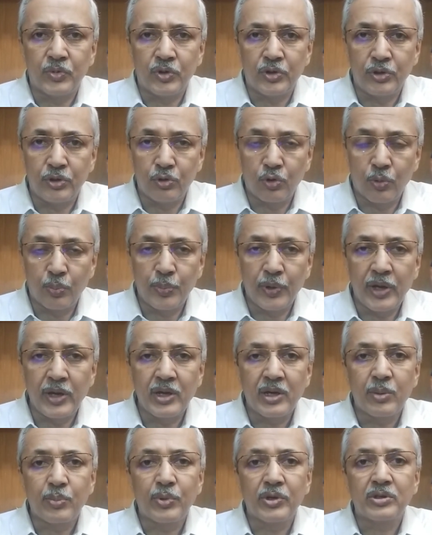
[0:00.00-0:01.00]
your
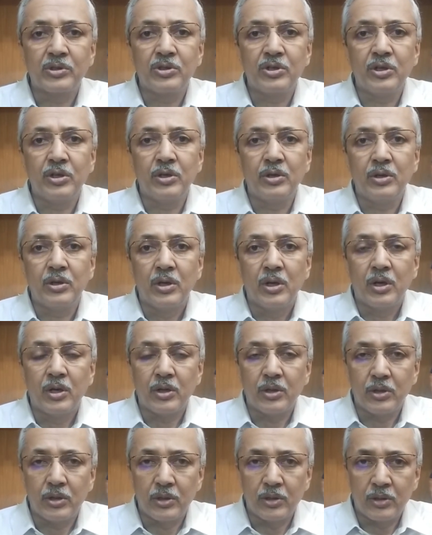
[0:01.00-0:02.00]
paying capacity,
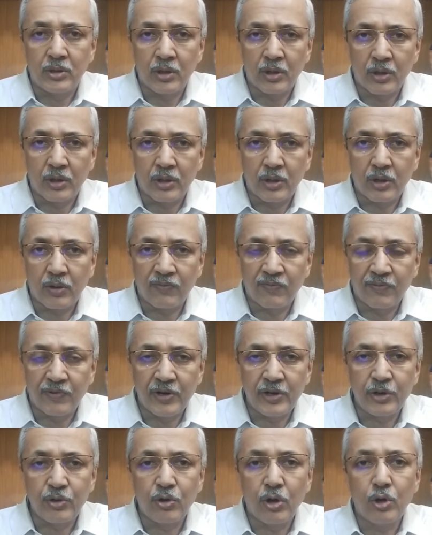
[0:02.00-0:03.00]
the
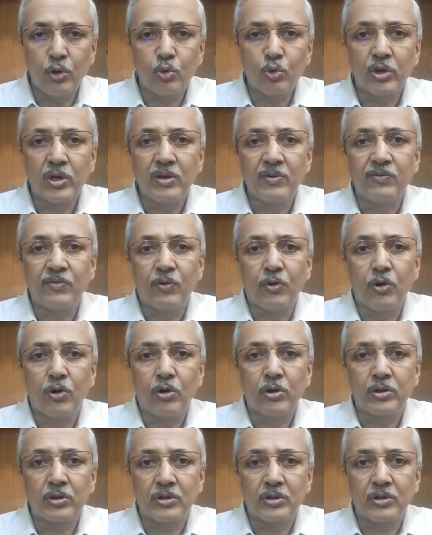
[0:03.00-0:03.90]
comfort you are looking for,